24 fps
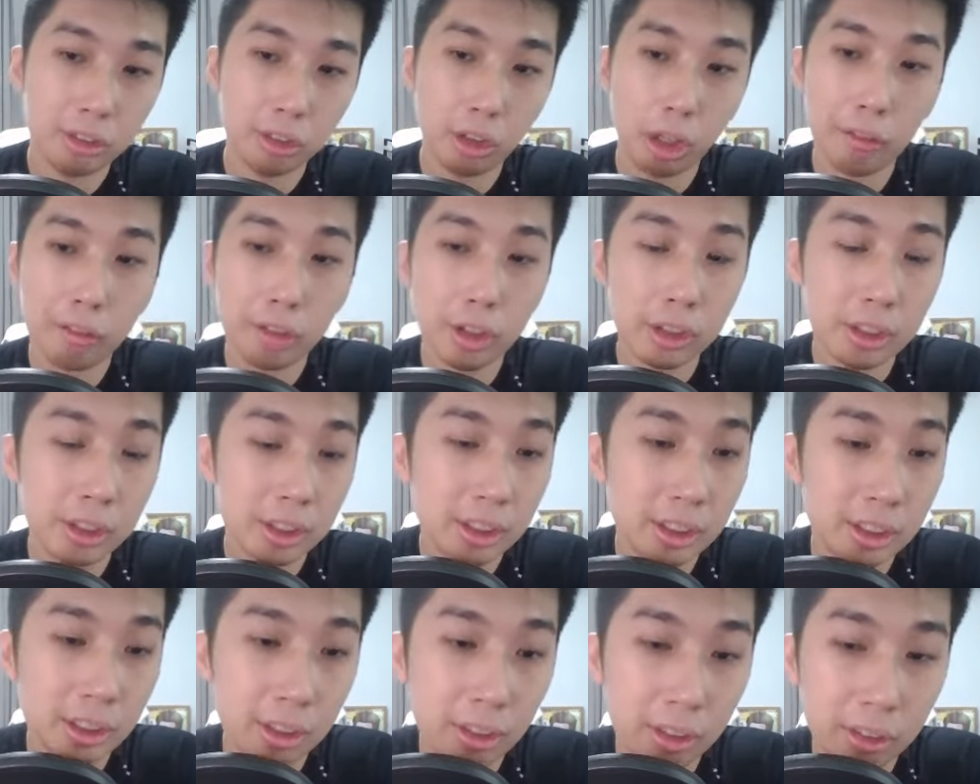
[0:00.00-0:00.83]
of
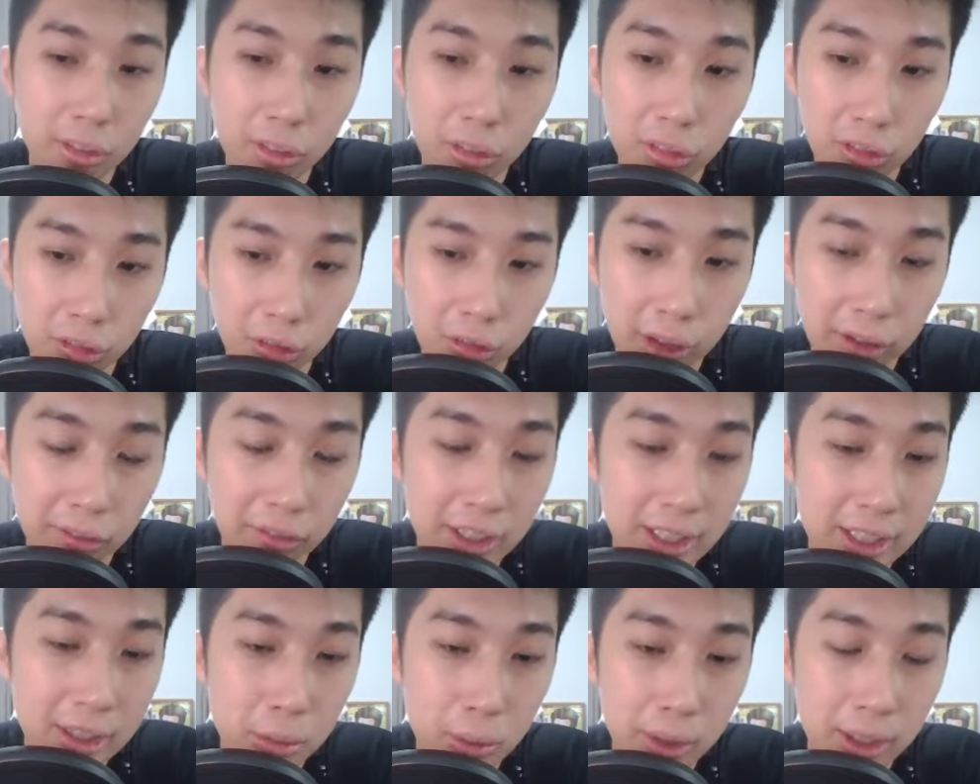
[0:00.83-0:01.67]
course, with
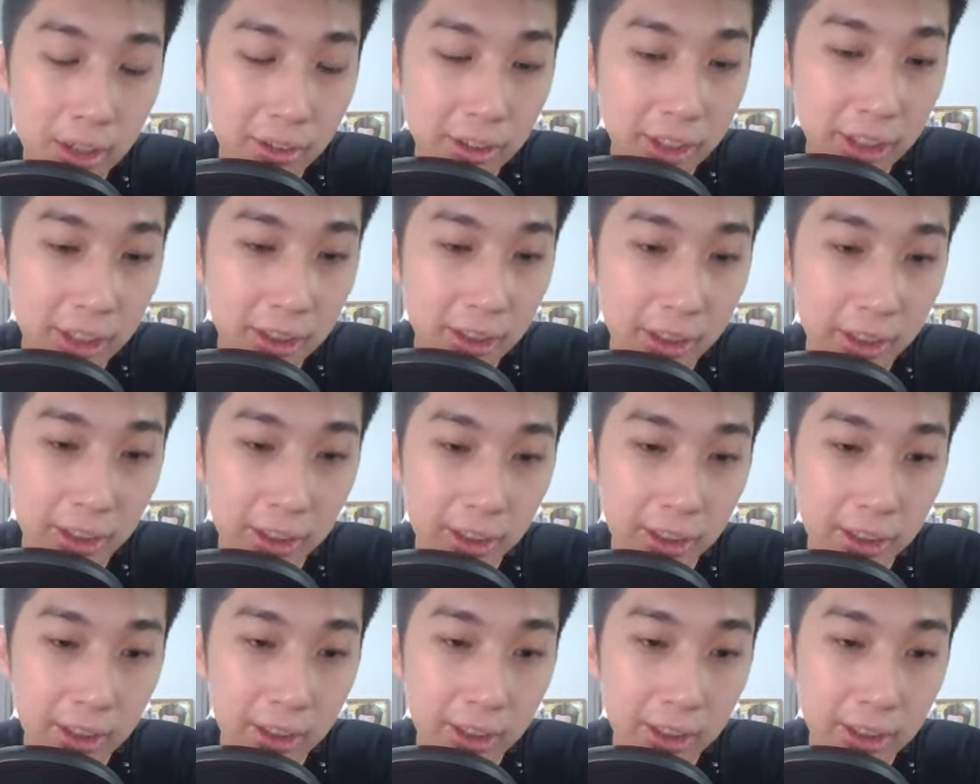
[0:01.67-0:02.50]
this without
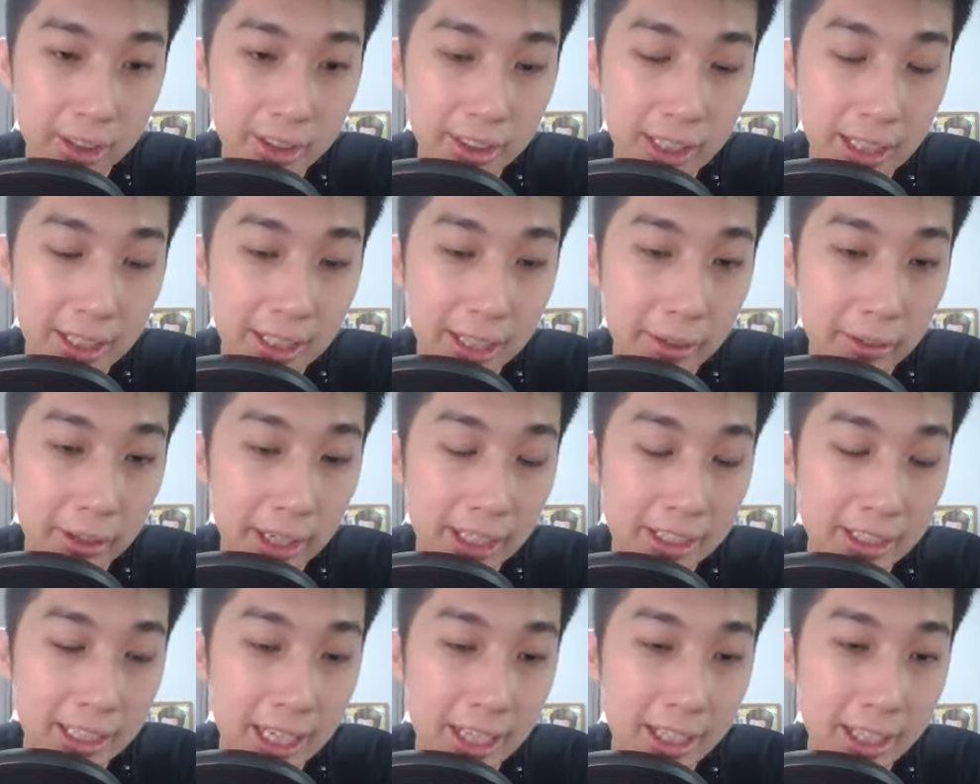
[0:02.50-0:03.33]
the study area
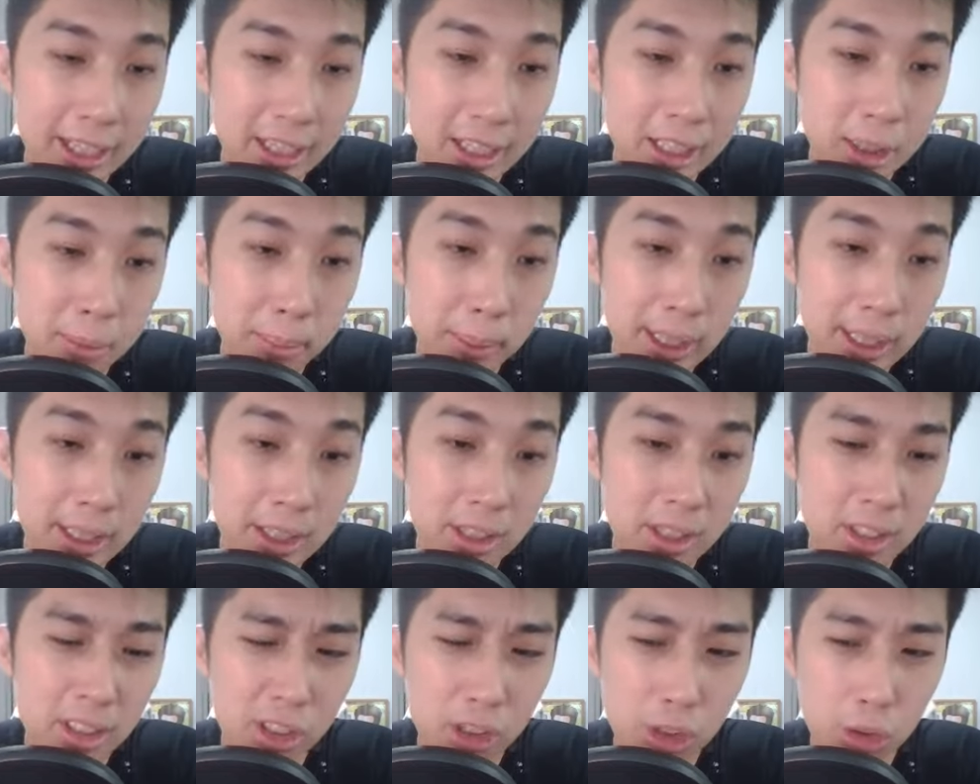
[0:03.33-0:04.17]
extending the
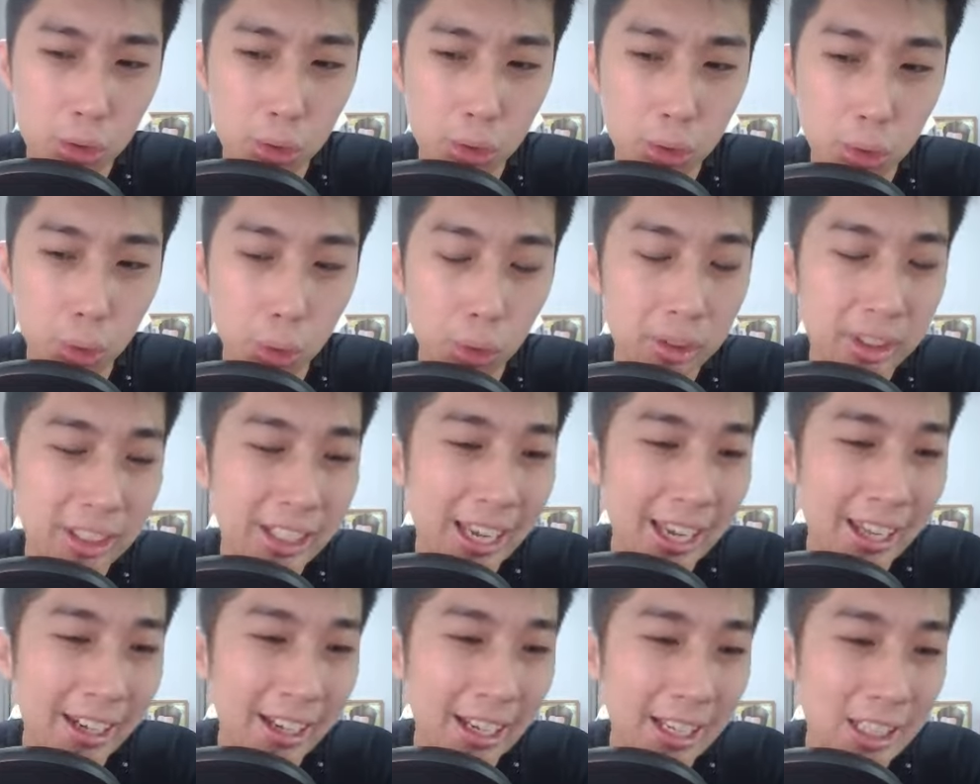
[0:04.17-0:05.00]
space, you don't
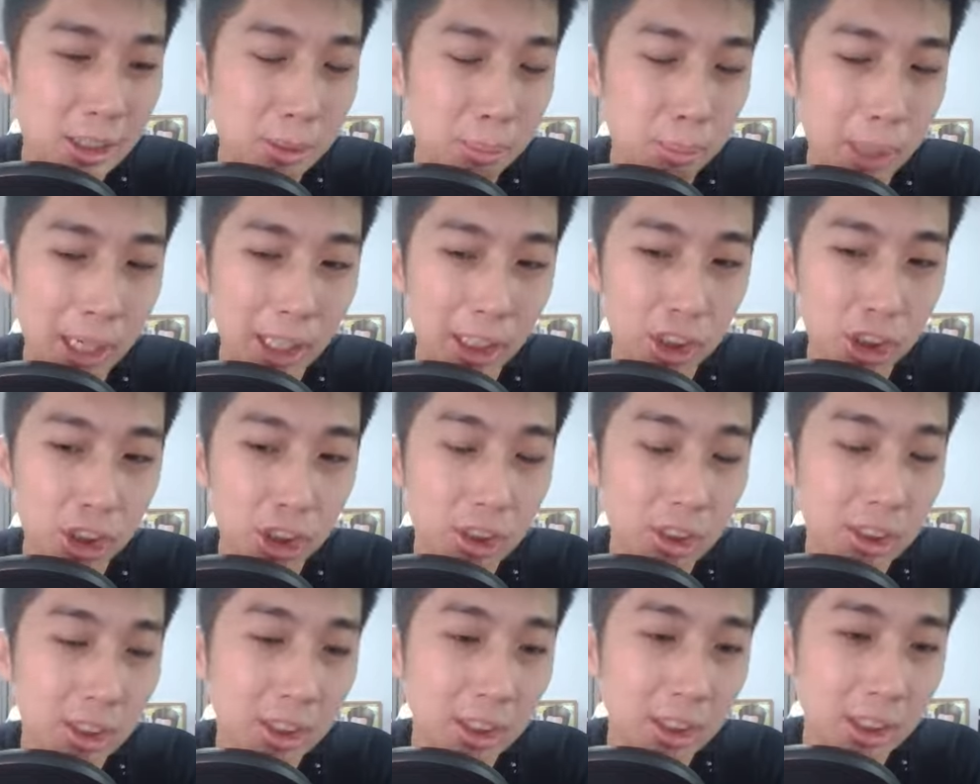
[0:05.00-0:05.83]
get as
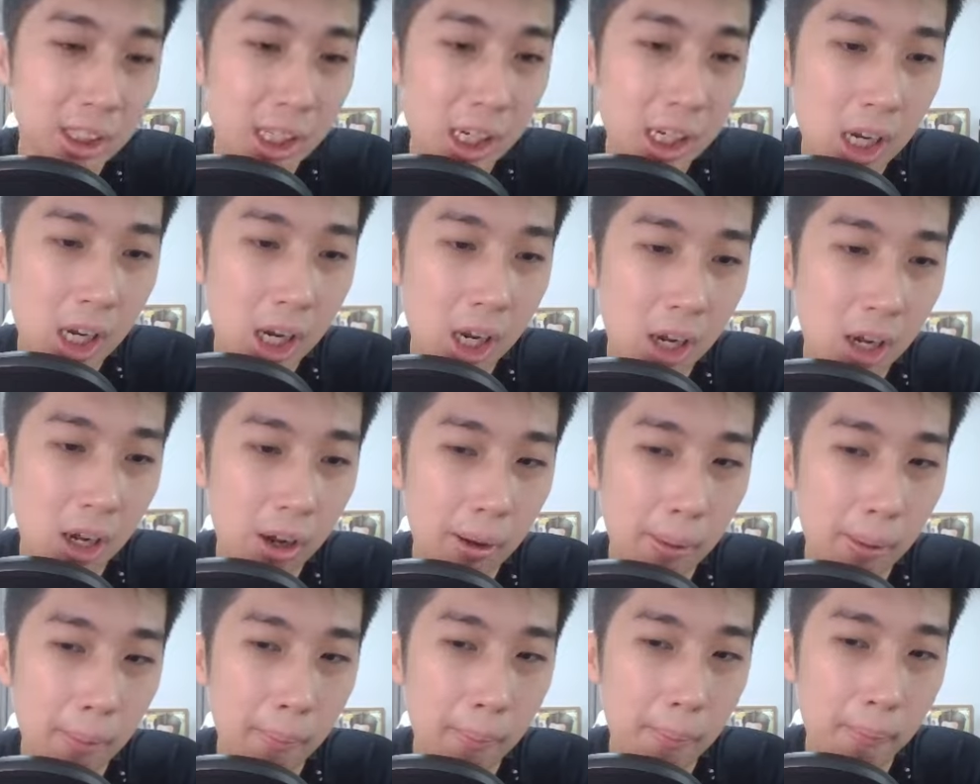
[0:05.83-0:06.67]
much
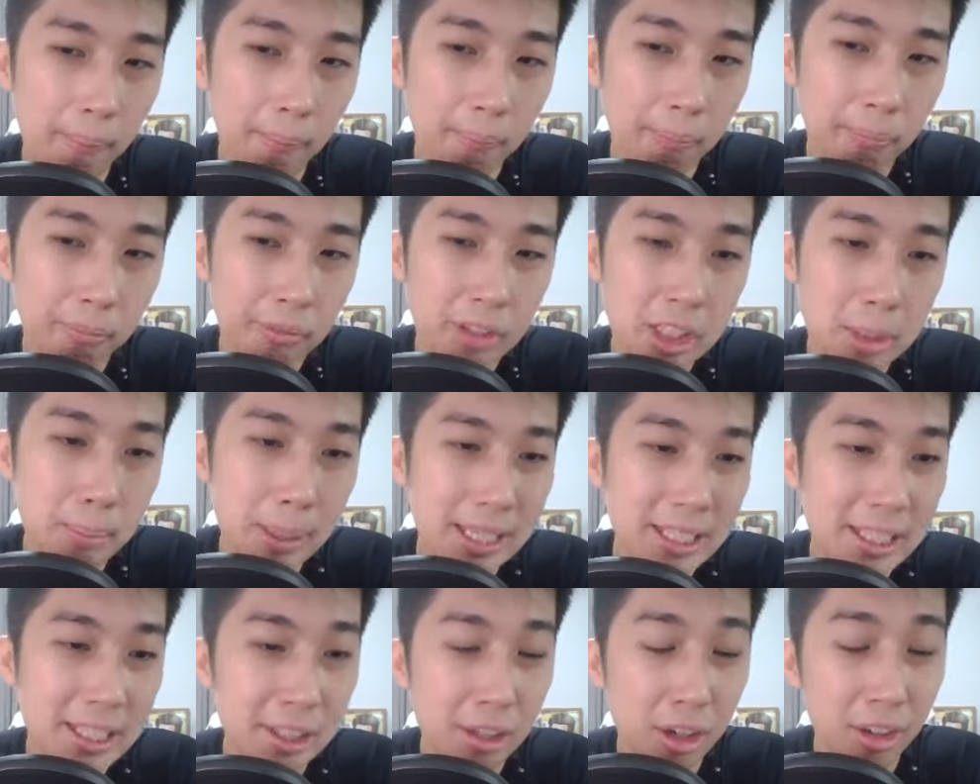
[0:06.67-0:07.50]

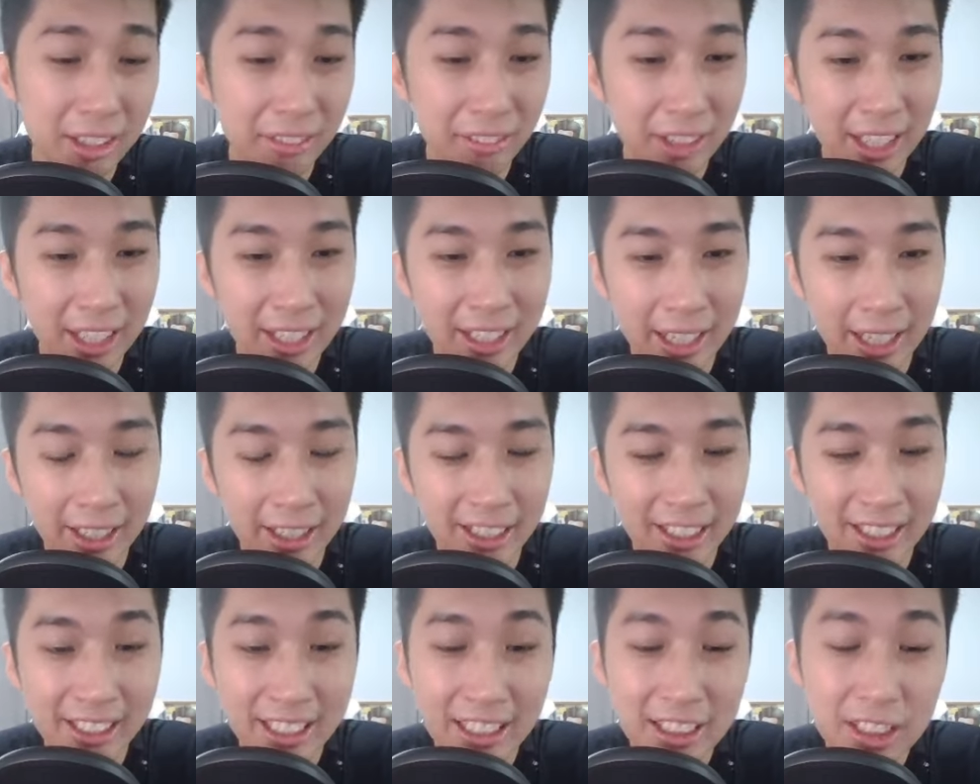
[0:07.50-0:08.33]
space in your living and
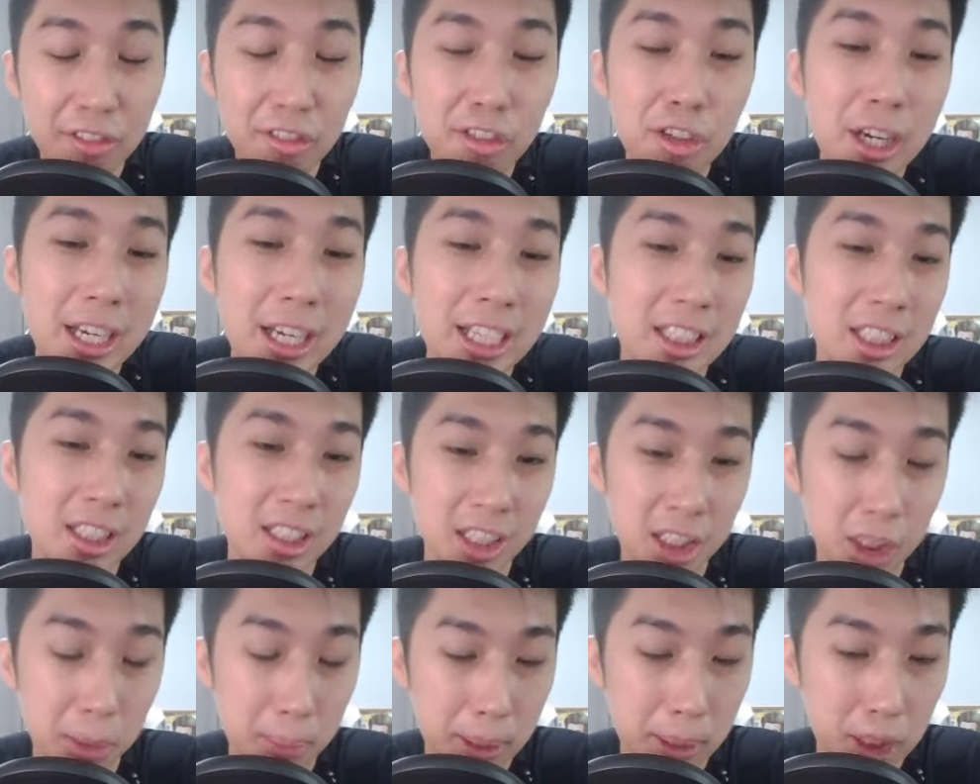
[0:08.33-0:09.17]
dining. It doesn't feel as
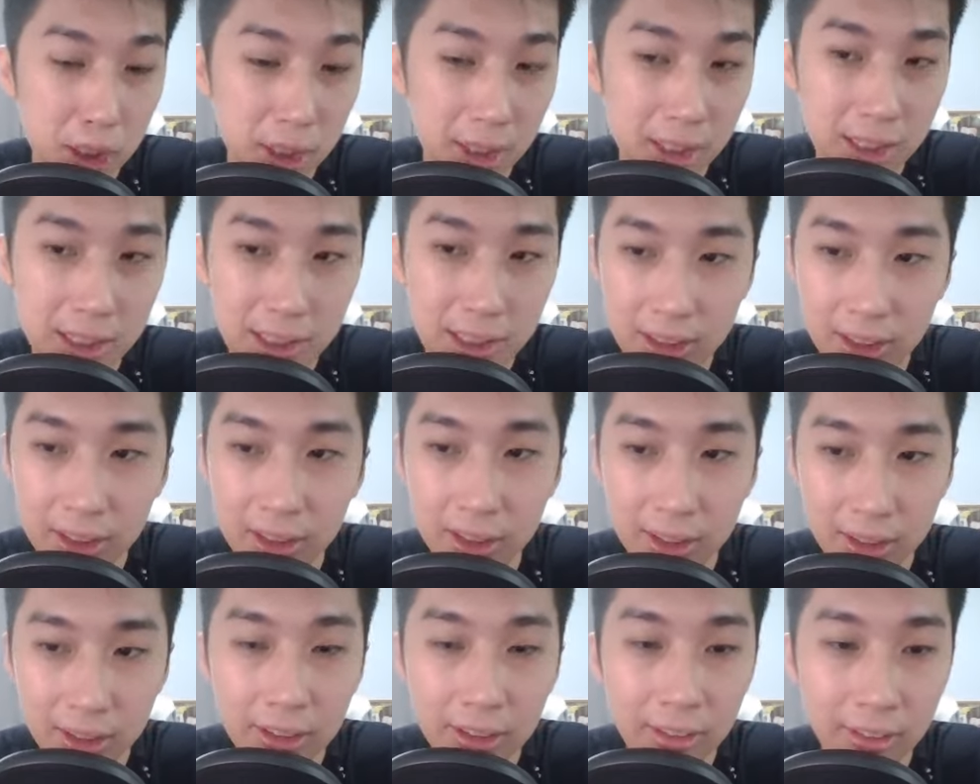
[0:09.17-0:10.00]
spacious,
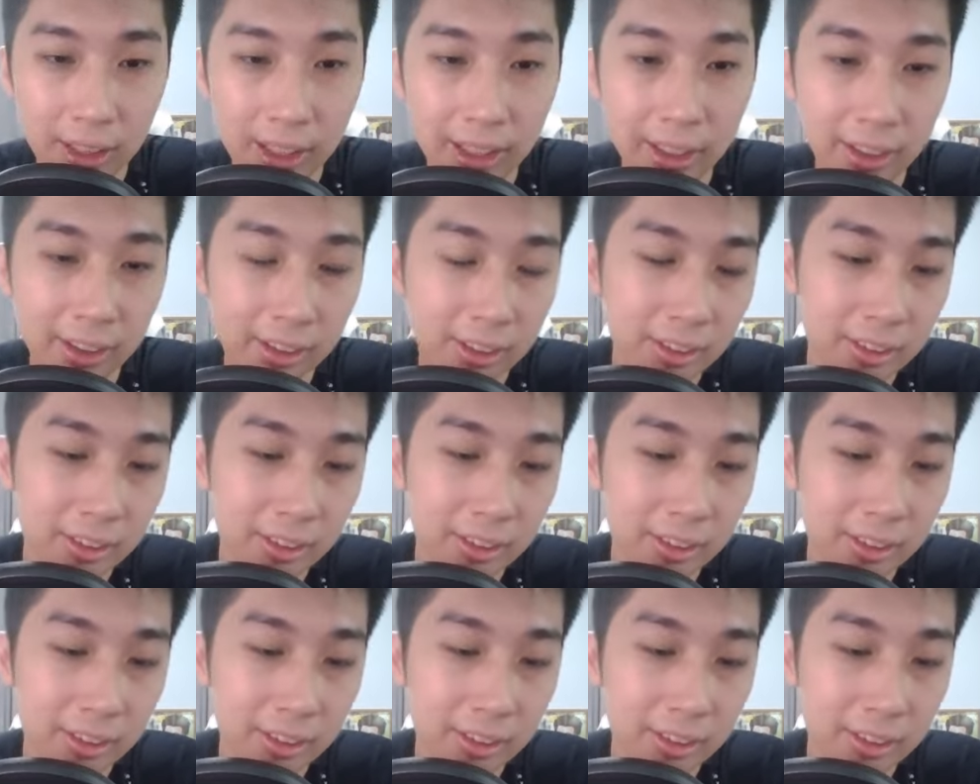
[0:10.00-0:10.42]
right?